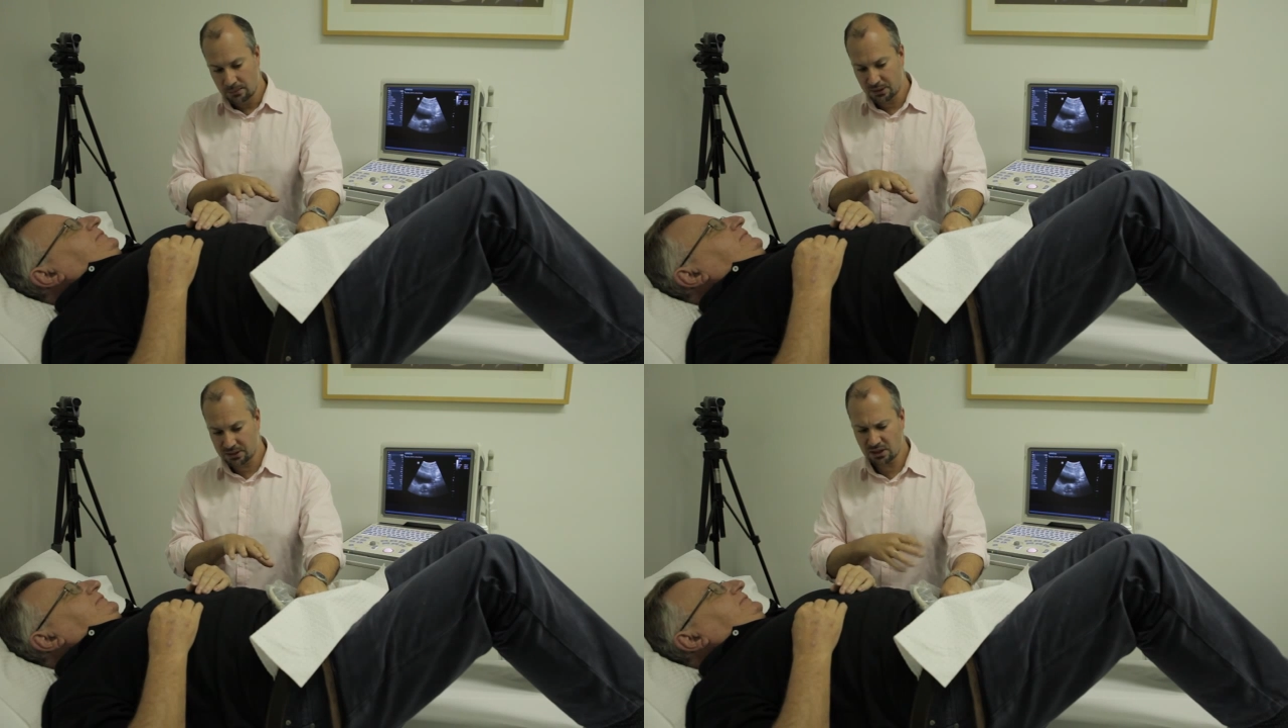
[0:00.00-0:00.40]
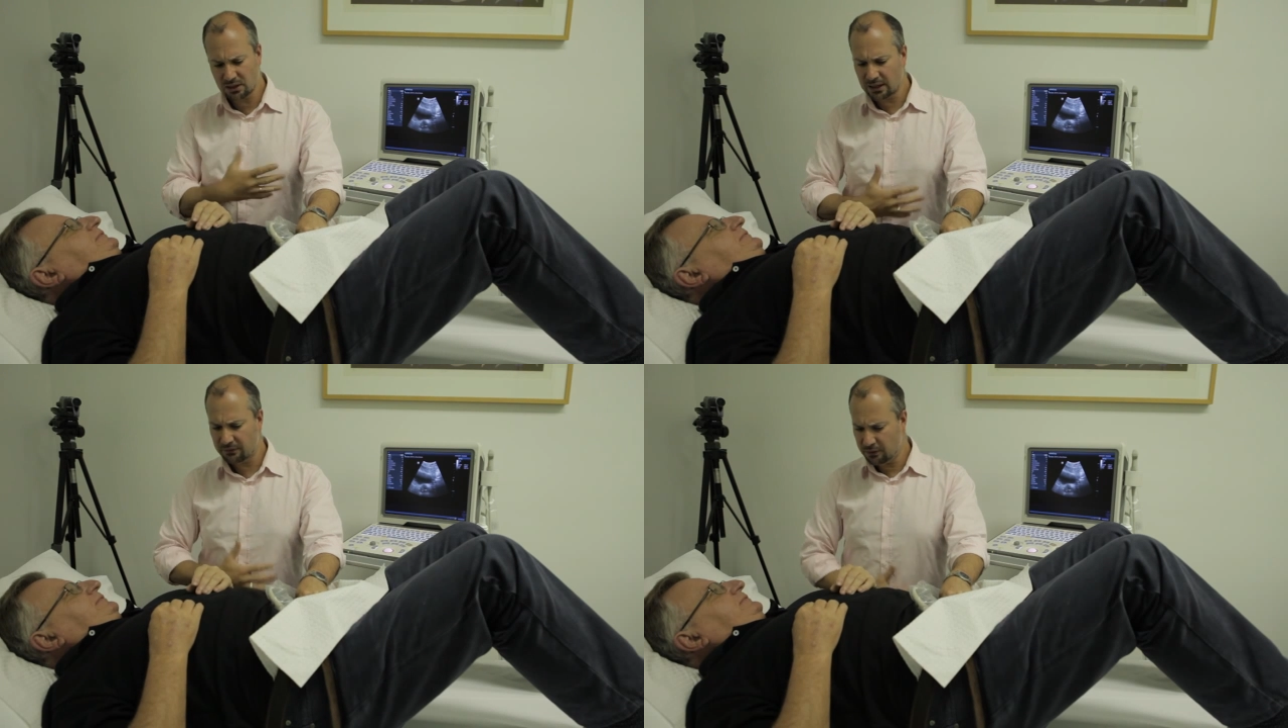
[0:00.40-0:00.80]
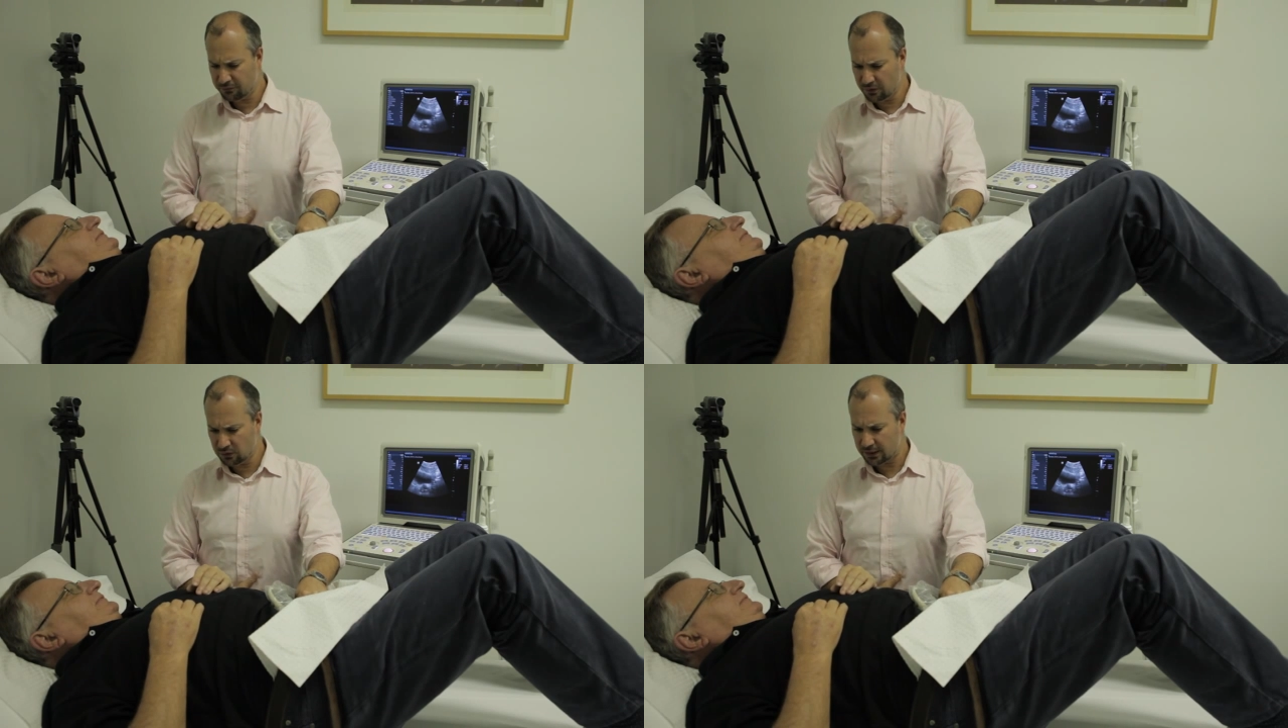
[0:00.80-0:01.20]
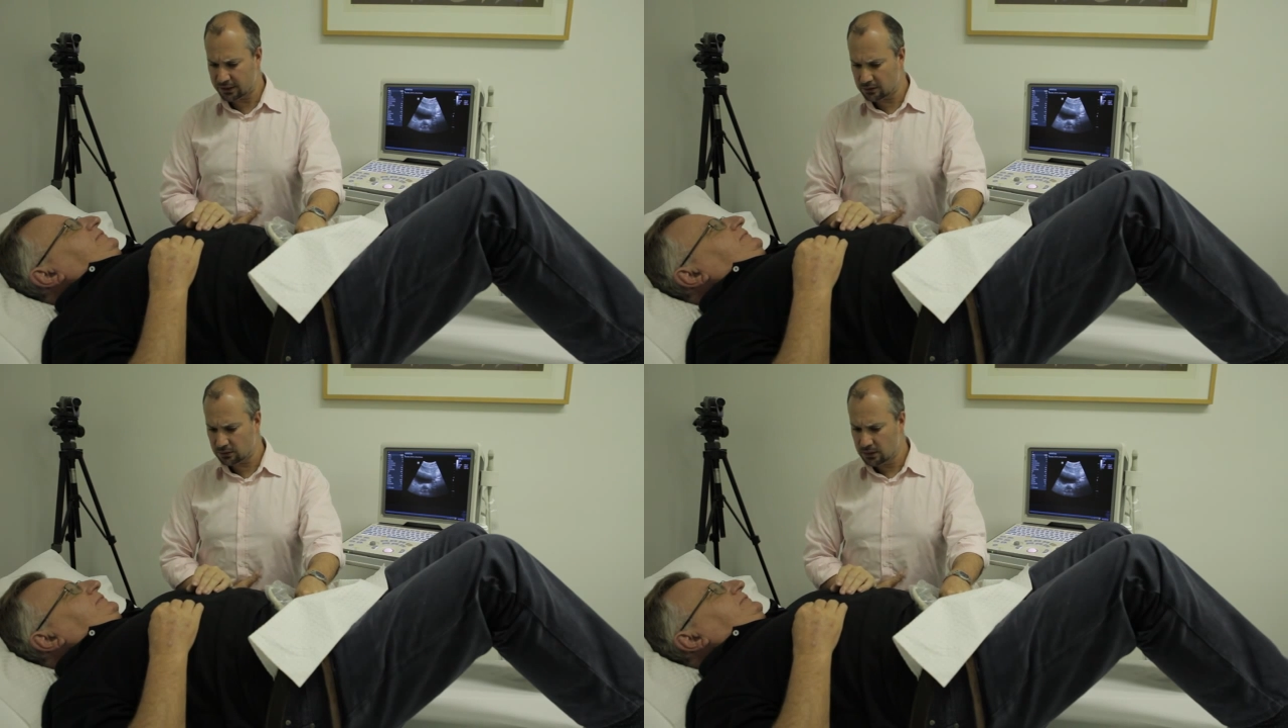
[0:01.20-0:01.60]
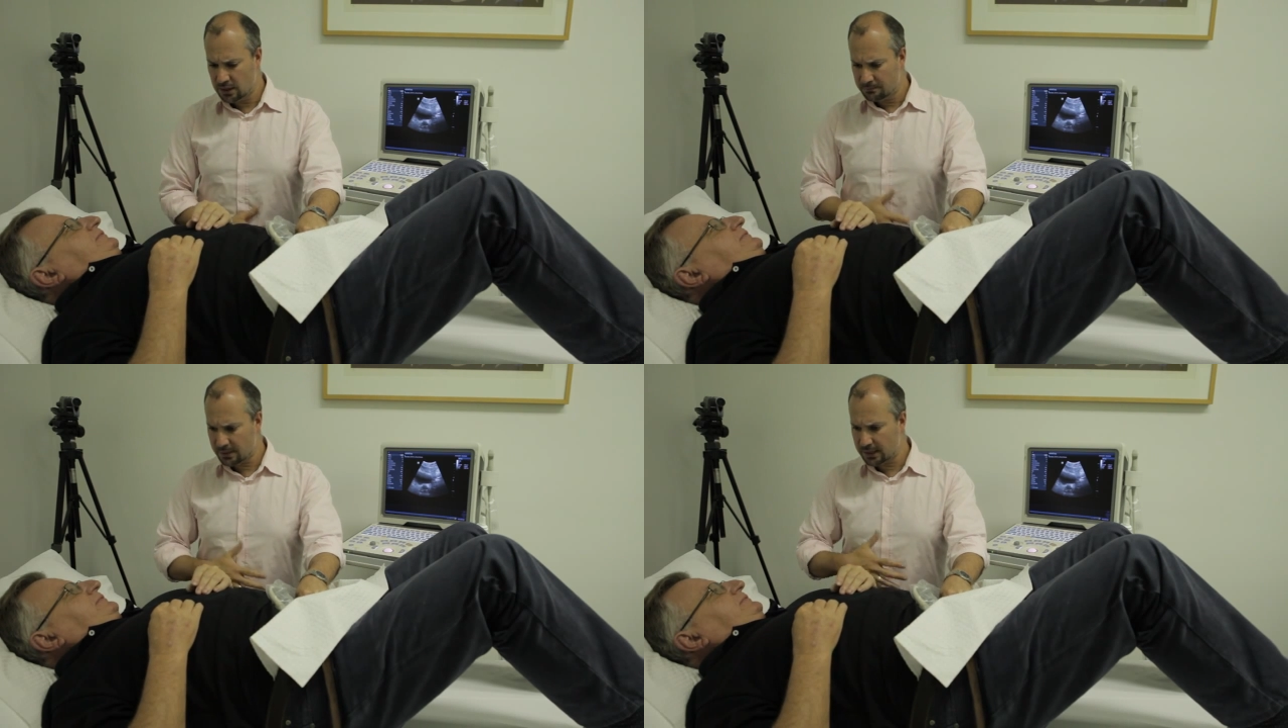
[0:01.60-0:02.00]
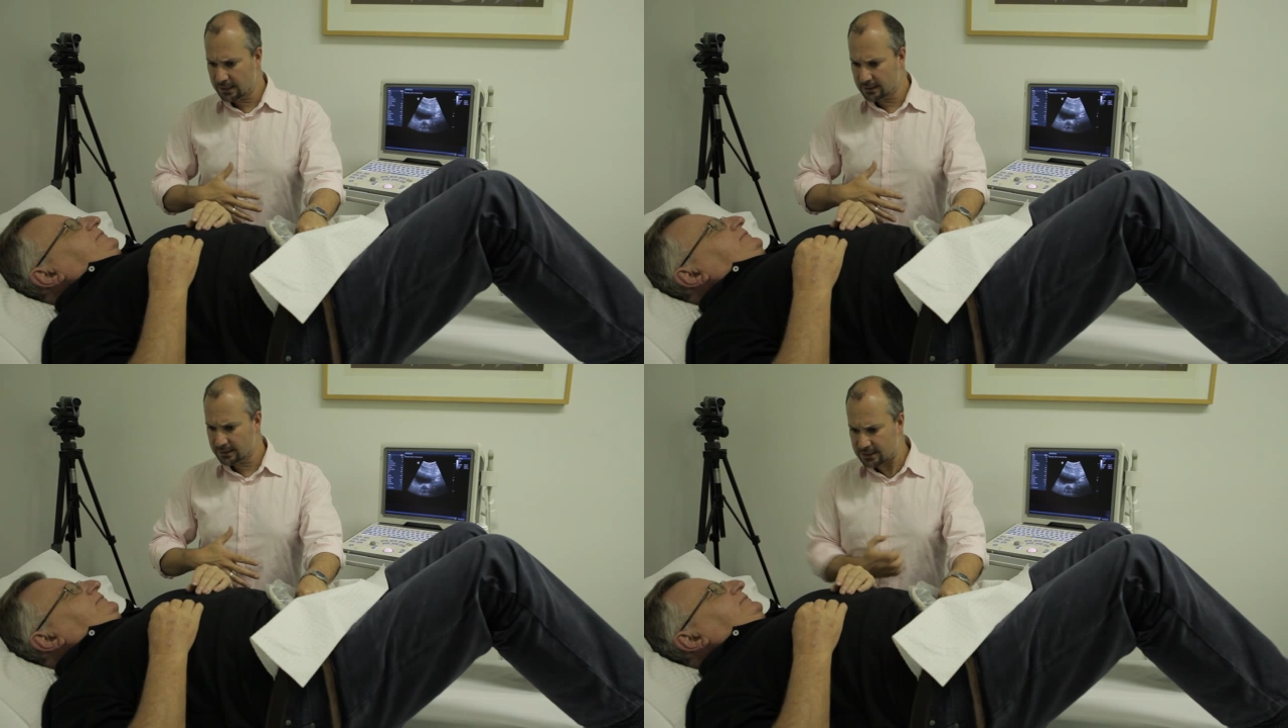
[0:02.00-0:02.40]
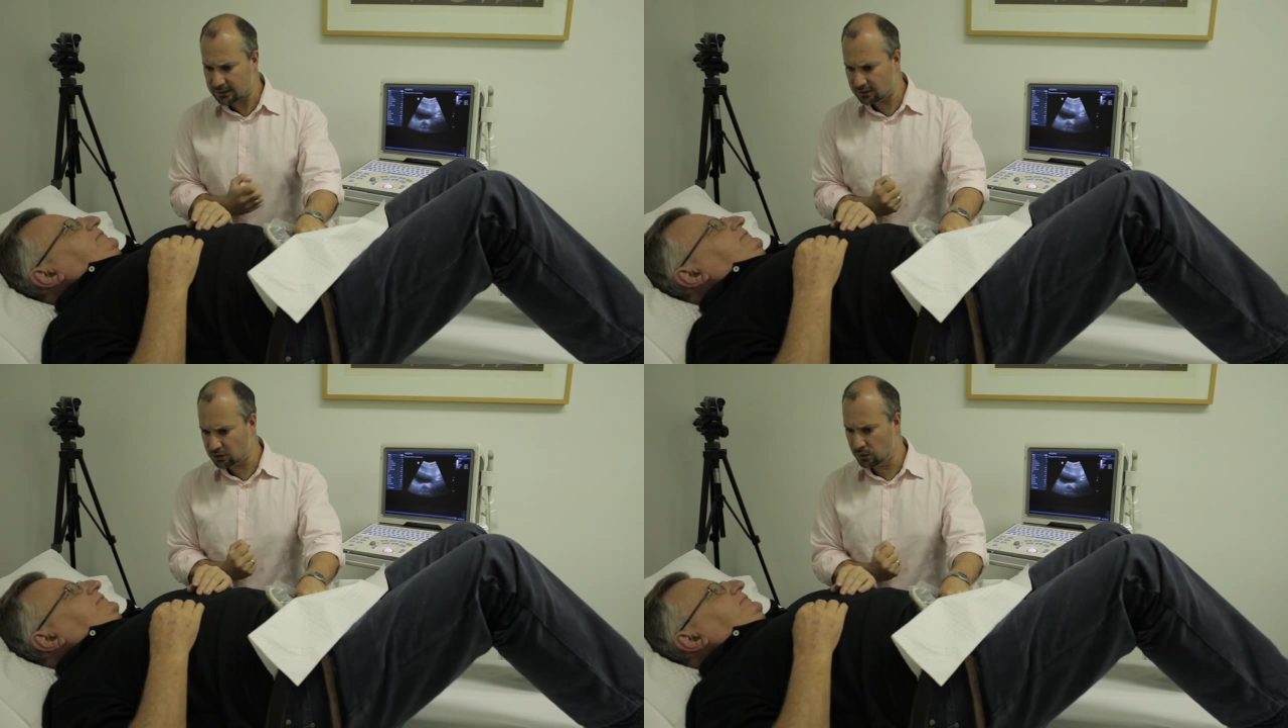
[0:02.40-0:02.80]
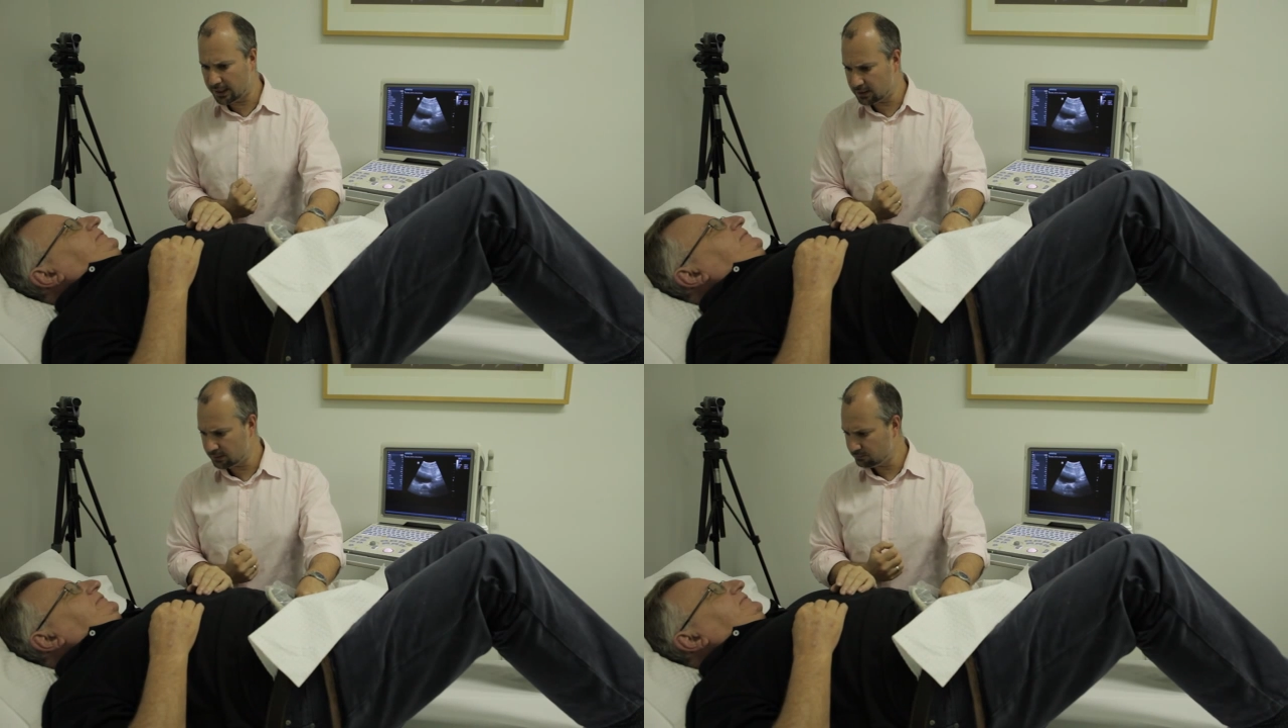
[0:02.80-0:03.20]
But certainly if you feel like you're making a sudden, quick